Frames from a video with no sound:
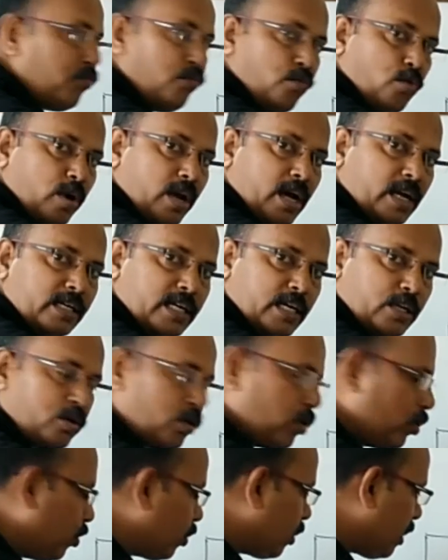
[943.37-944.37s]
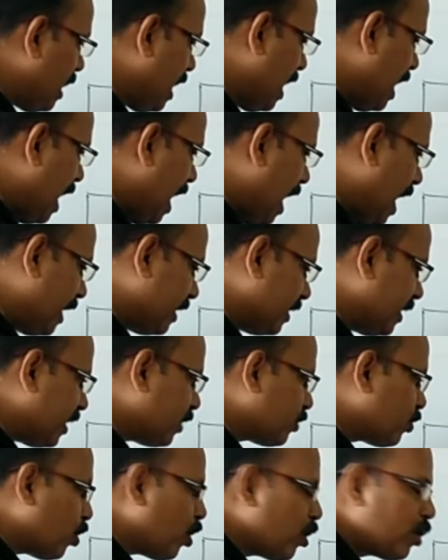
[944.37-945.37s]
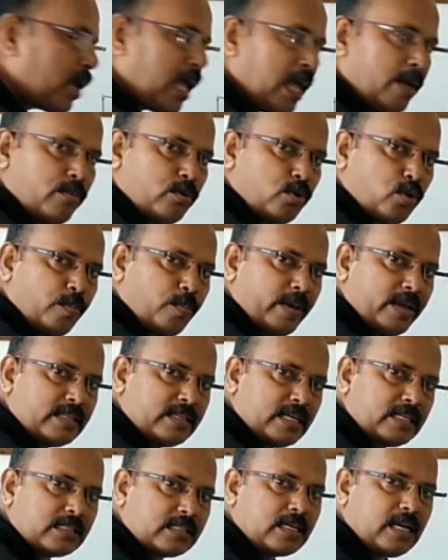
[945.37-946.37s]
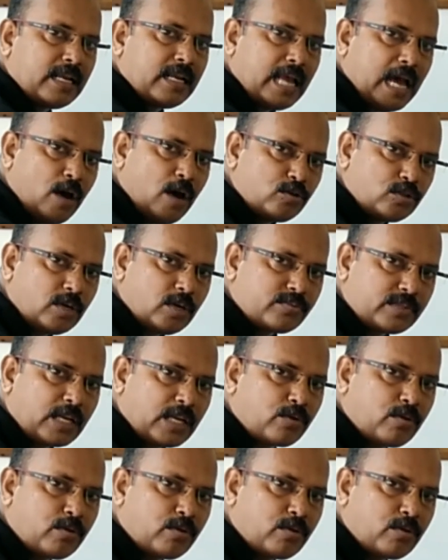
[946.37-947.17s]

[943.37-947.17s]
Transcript: of 400 crore, 100 crore rupees has gone out of